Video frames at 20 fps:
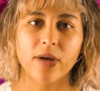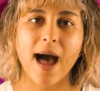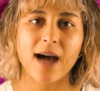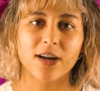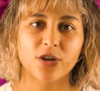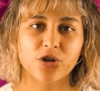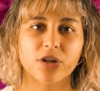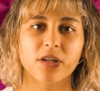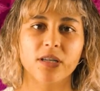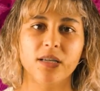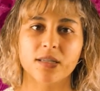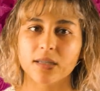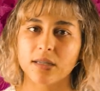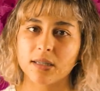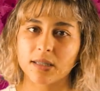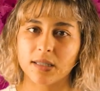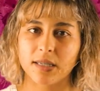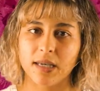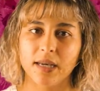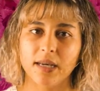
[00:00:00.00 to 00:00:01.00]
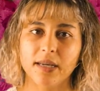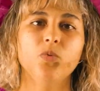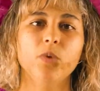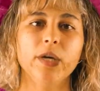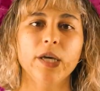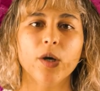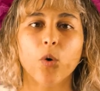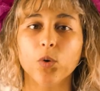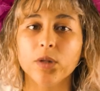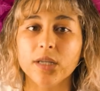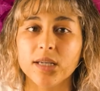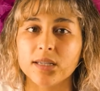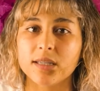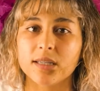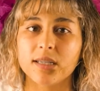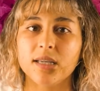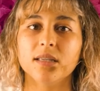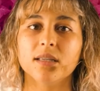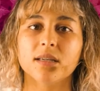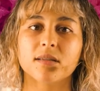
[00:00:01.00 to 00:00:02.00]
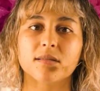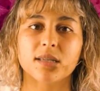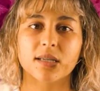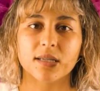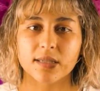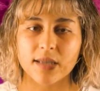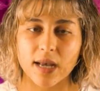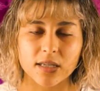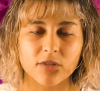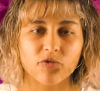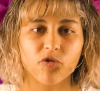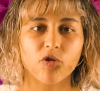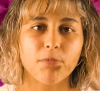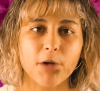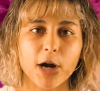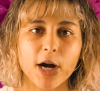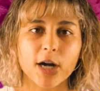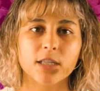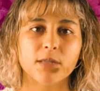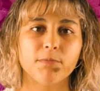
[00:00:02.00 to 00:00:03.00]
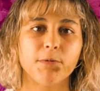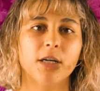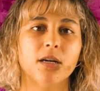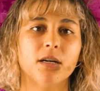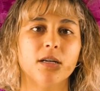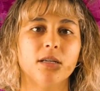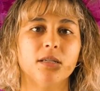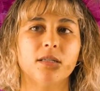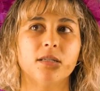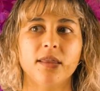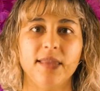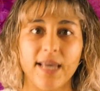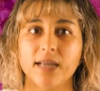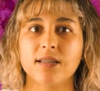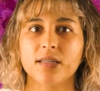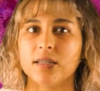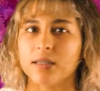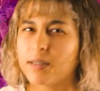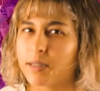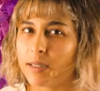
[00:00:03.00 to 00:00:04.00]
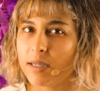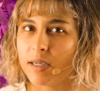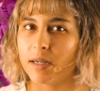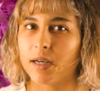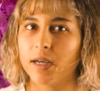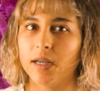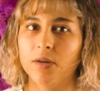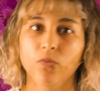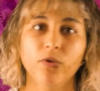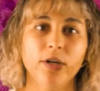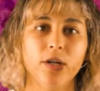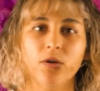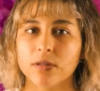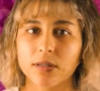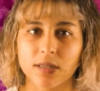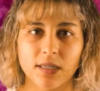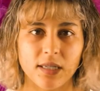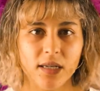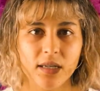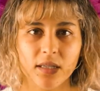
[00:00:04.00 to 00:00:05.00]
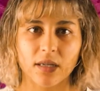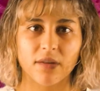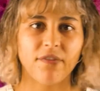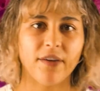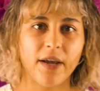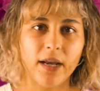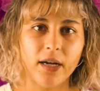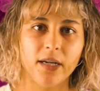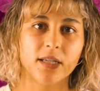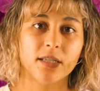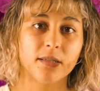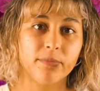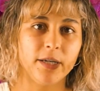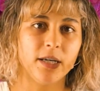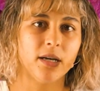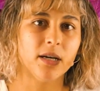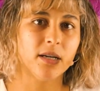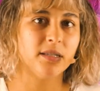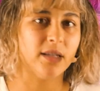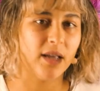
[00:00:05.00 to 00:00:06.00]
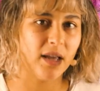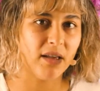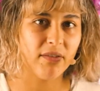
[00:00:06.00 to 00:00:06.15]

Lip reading: actually succeed? We only see the successful parts because they succeeded. We don't see the failures because they